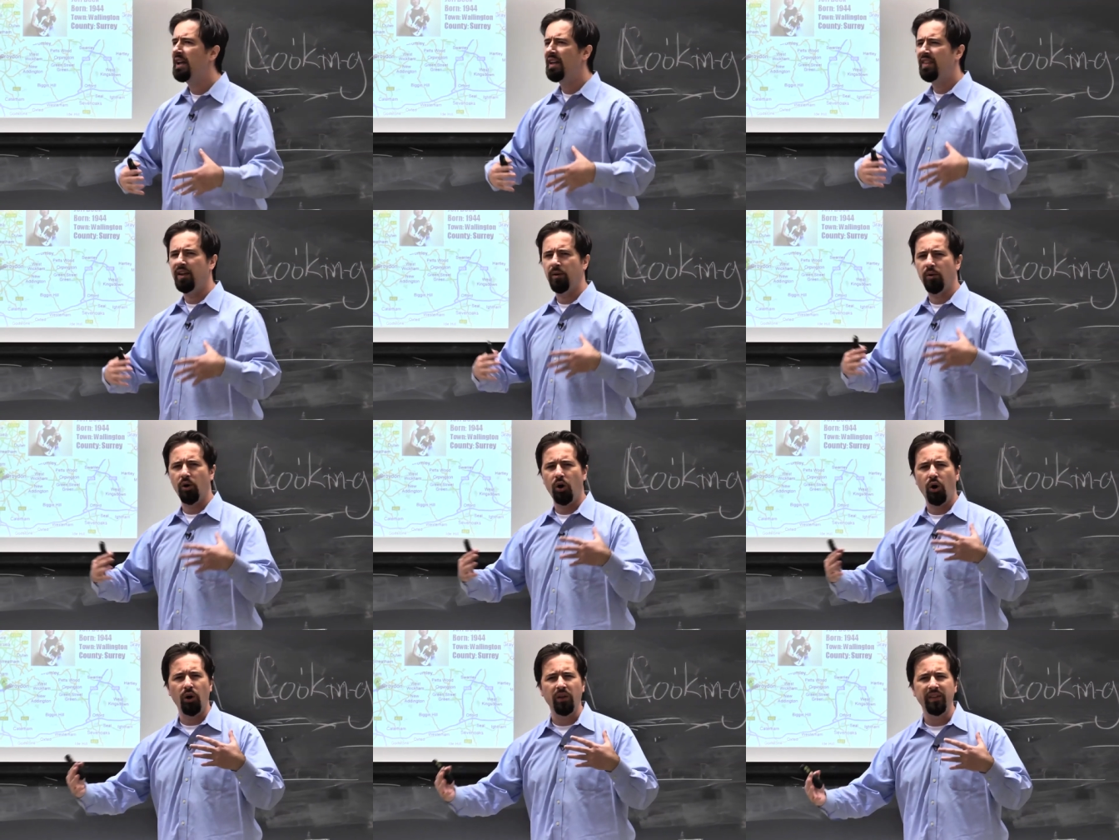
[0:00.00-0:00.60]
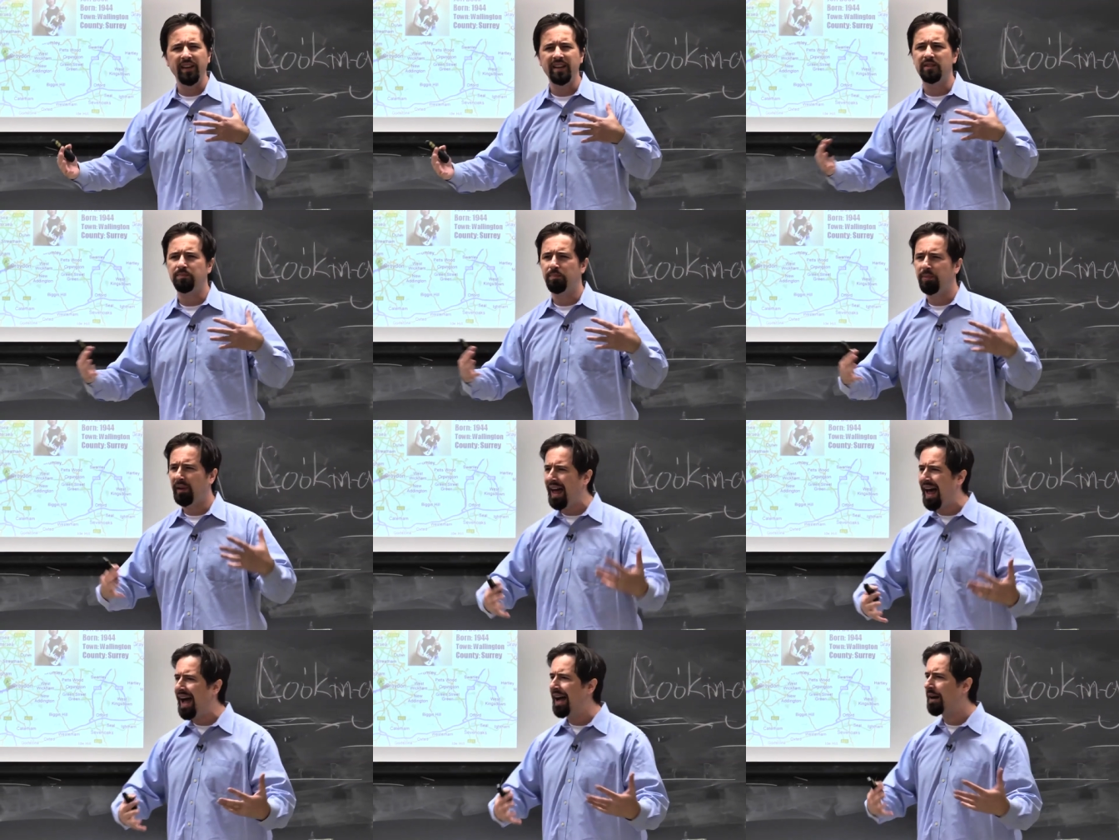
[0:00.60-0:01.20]
There were all these
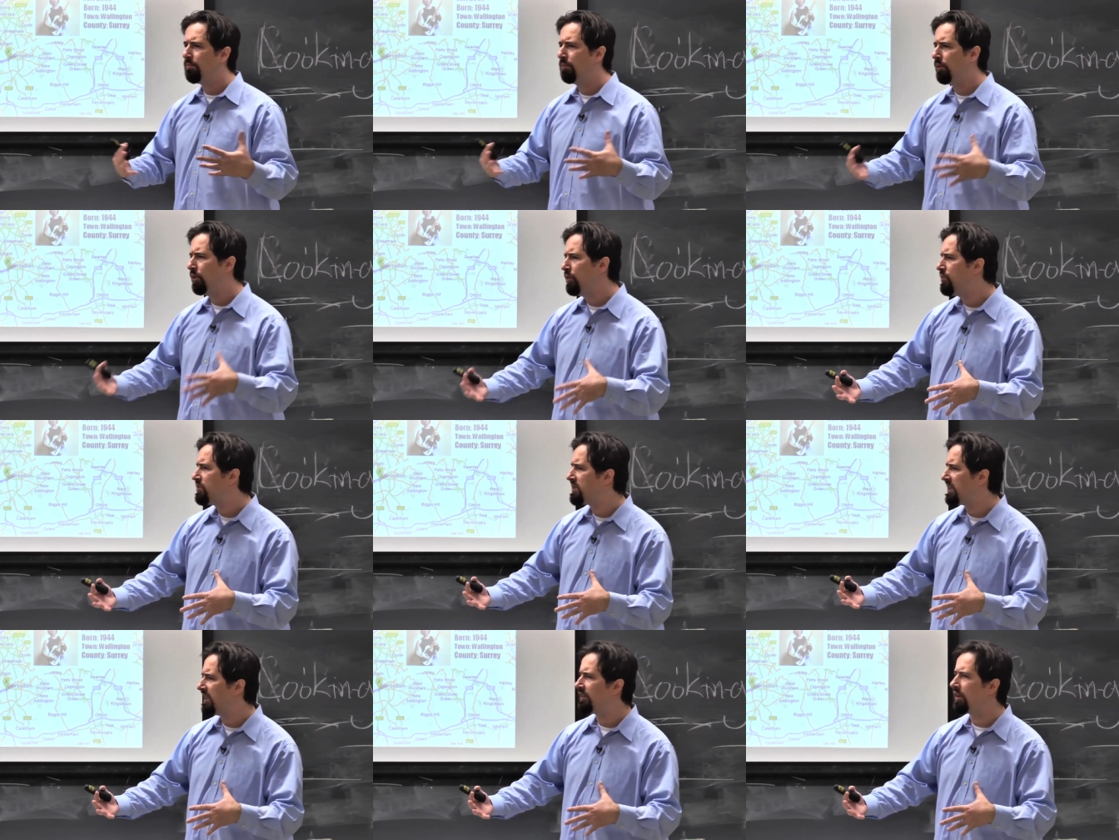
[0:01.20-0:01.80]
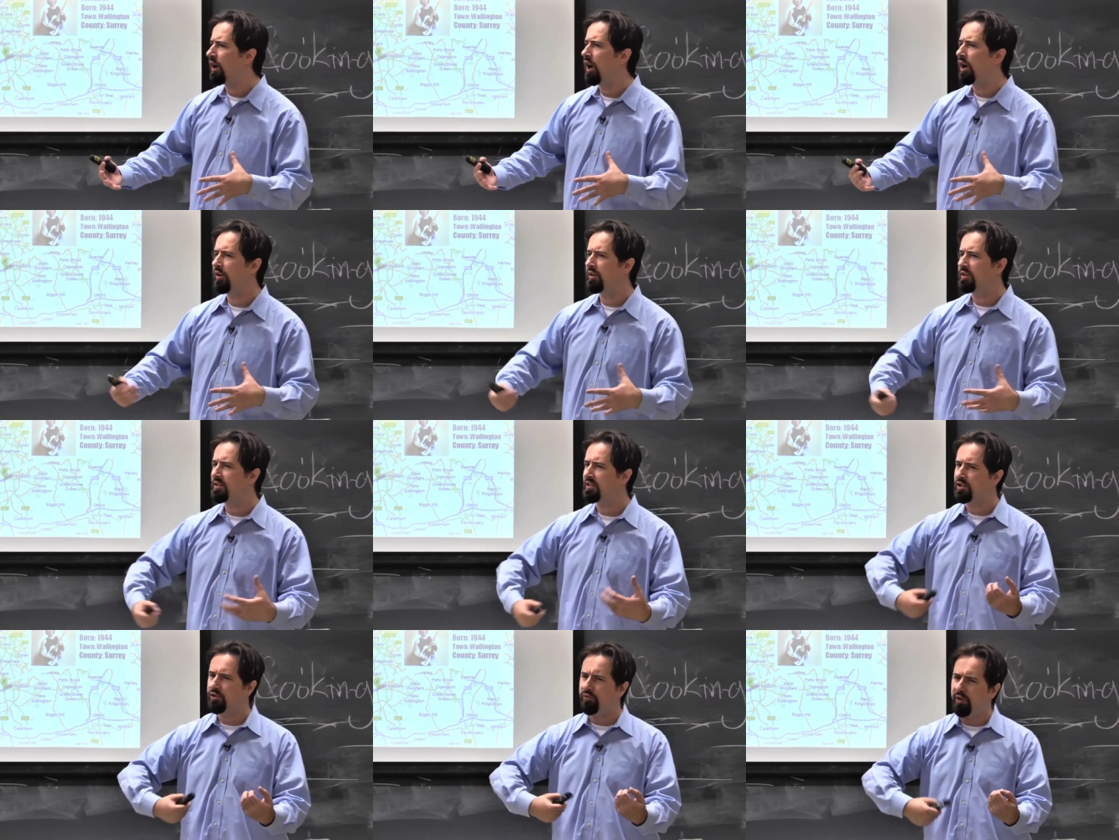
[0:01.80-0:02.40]
black blues
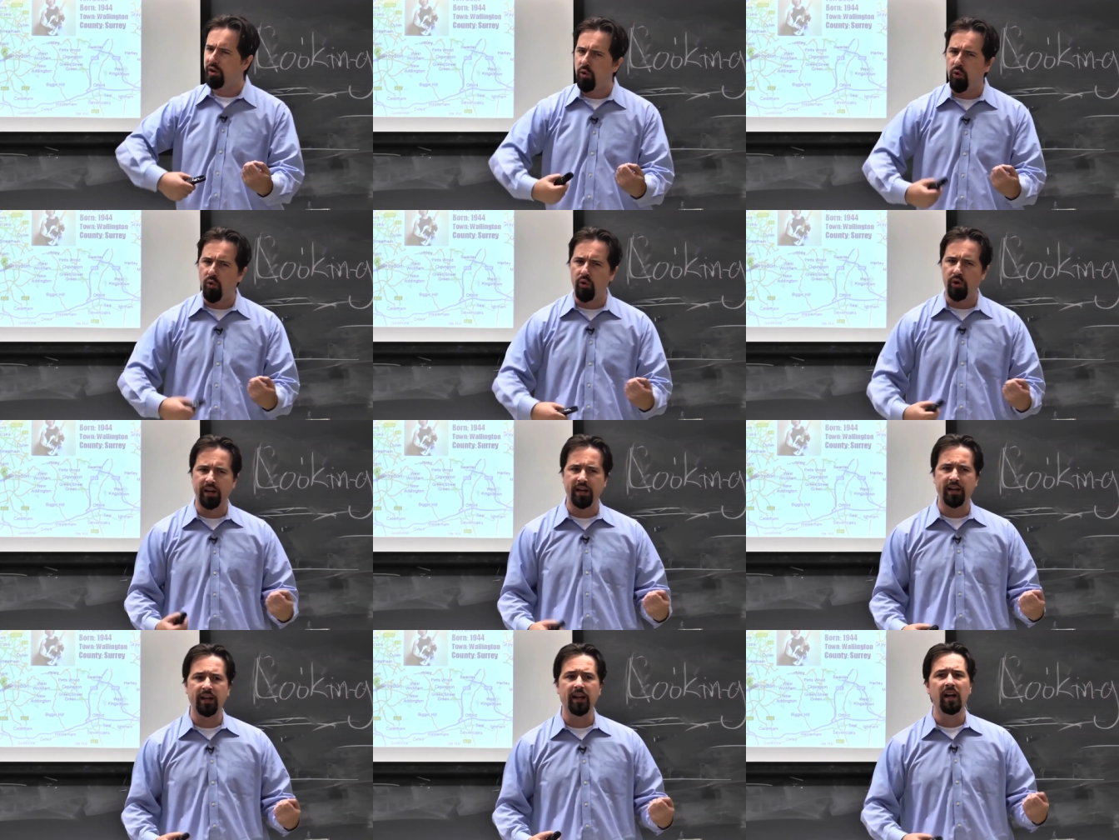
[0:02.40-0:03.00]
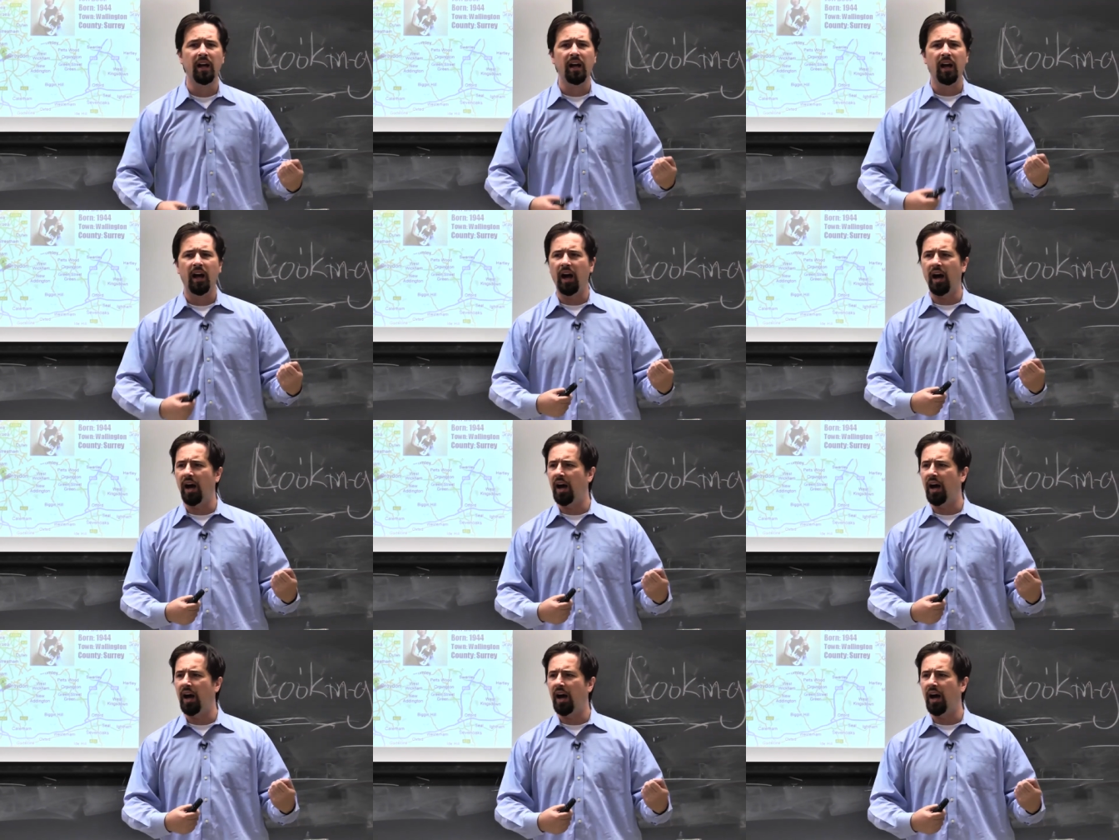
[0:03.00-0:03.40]
guitarists recording uh,